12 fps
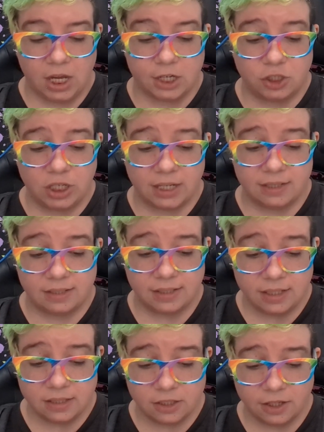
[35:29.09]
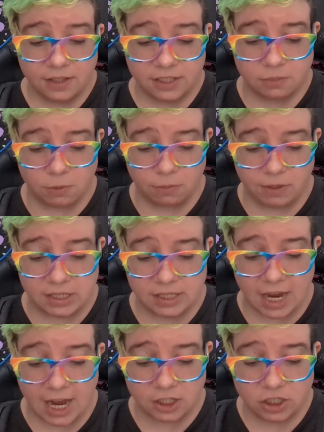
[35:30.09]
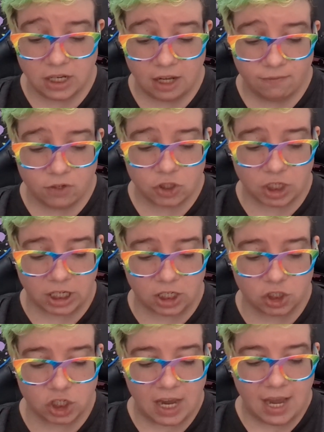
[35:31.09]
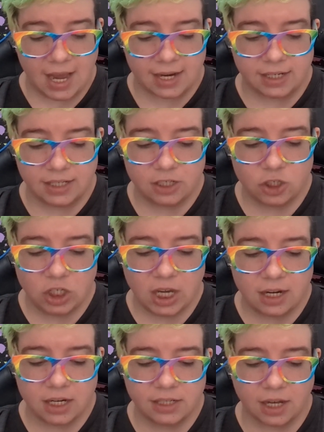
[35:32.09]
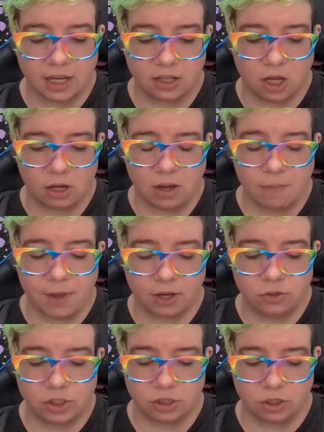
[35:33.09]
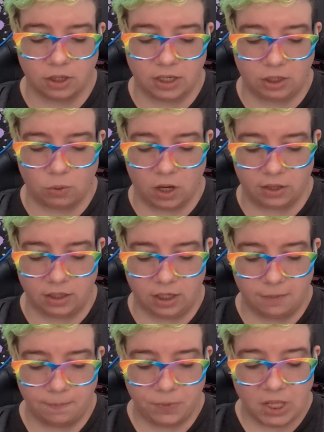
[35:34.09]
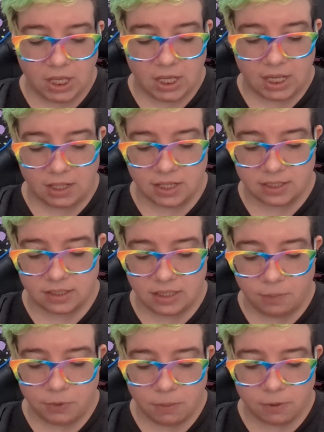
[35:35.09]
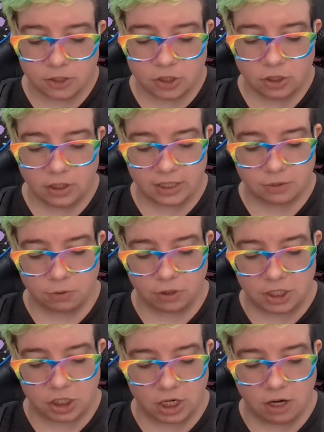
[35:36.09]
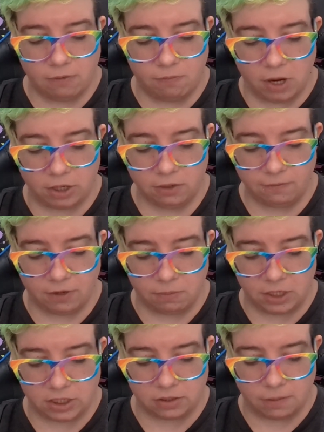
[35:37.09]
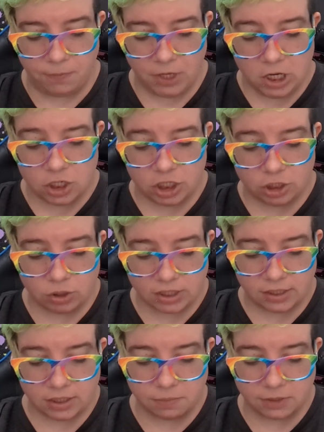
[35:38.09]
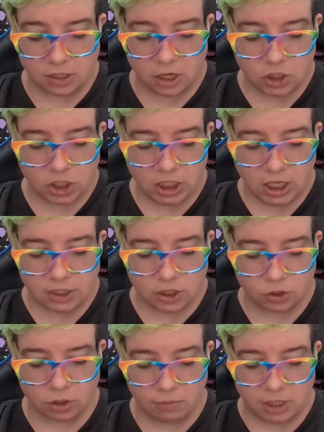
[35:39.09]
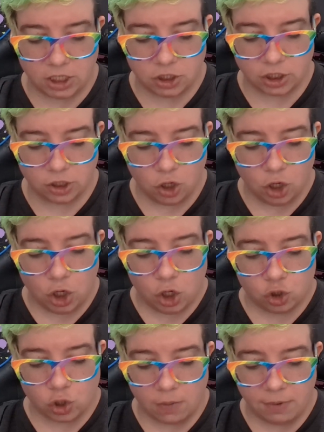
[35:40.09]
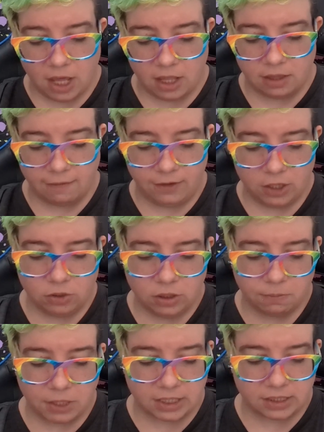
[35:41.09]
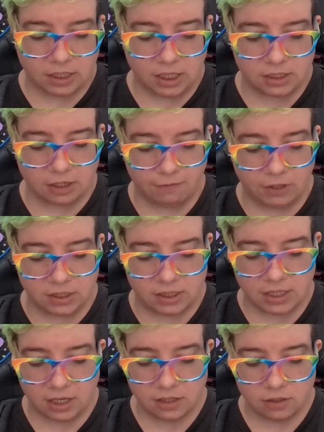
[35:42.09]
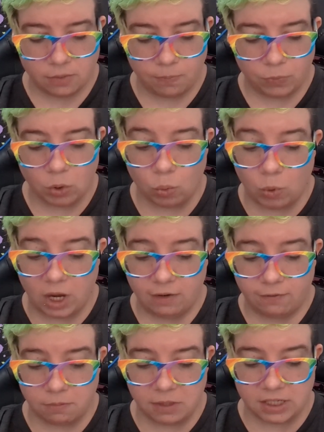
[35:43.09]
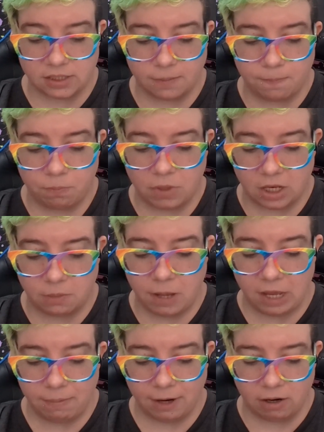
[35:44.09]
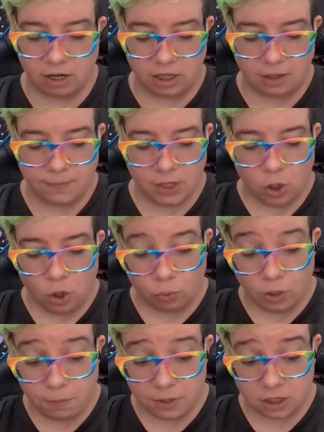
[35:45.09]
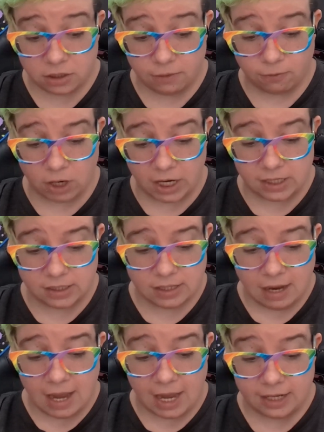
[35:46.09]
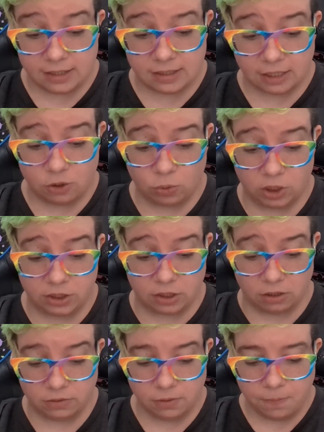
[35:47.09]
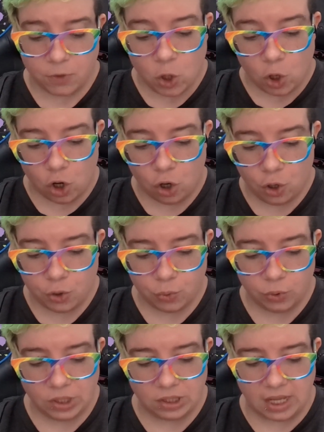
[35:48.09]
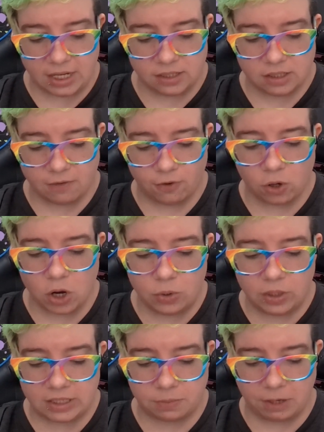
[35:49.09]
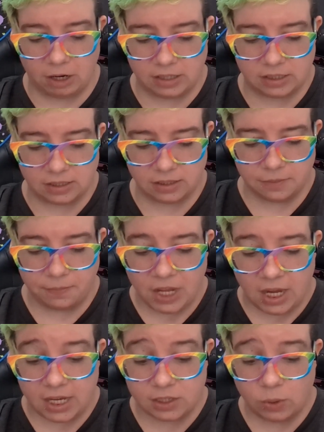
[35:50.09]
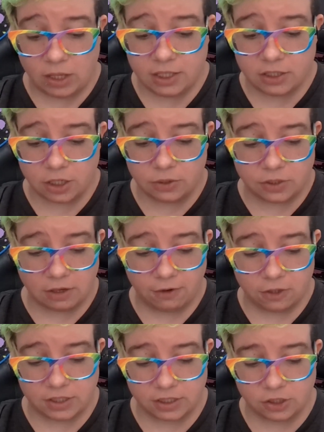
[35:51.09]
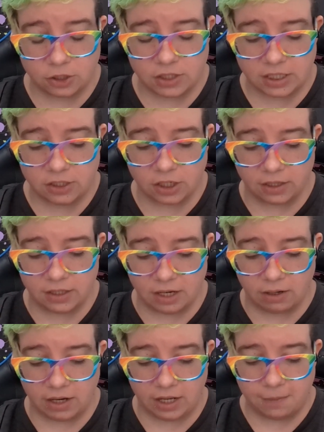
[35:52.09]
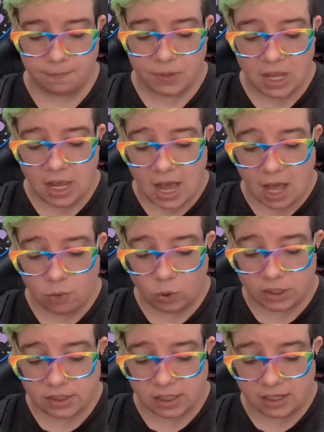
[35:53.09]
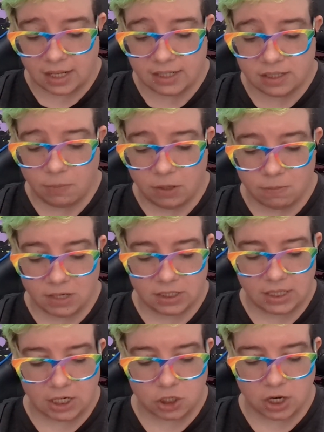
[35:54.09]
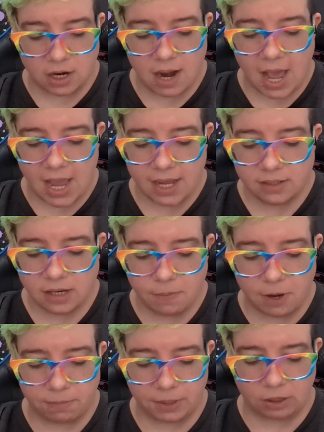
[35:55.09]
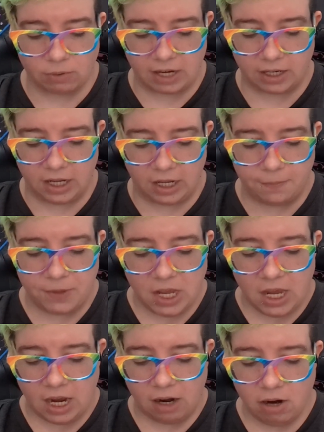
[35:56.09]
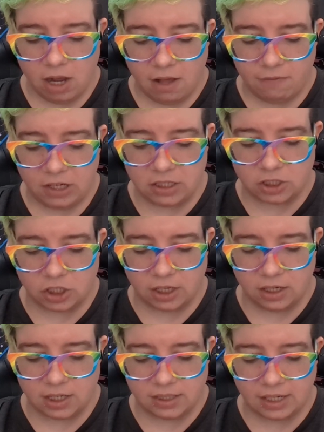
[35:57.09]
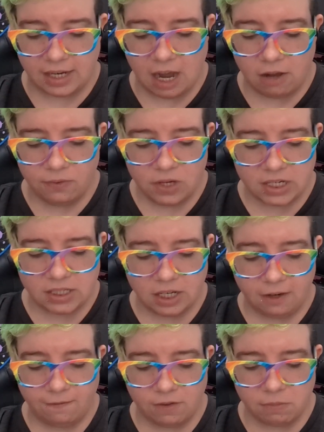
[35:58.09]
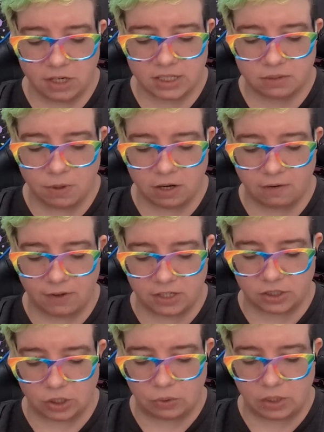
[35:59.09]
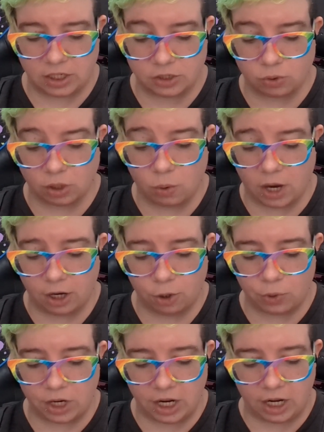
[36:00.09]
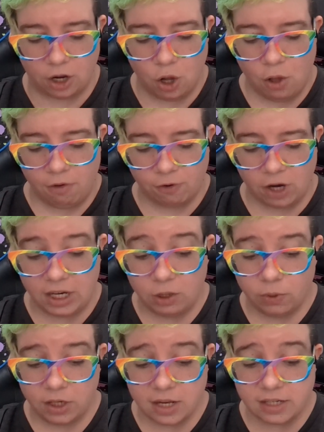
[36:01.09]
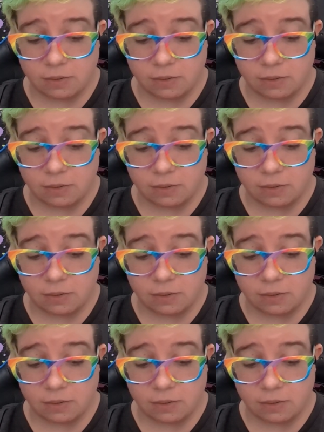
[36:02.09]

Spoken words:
and she has seized on this moment to agitate for change and initiate a dialogue about gender inequality. In this deeply personal exploration of modern feminism, she addresses misogyny and discrimination, trauma, and the veiled complexities of consent, white feminism, and pay parity, reproductive rights, and sexual assault, all through the lens of her own experiences, as well as those of her sisters in solidarity. At once an intimate meditation and a public reckoning, Era of Ignition is a galvanizing feminist manifesto that is required reading for anyone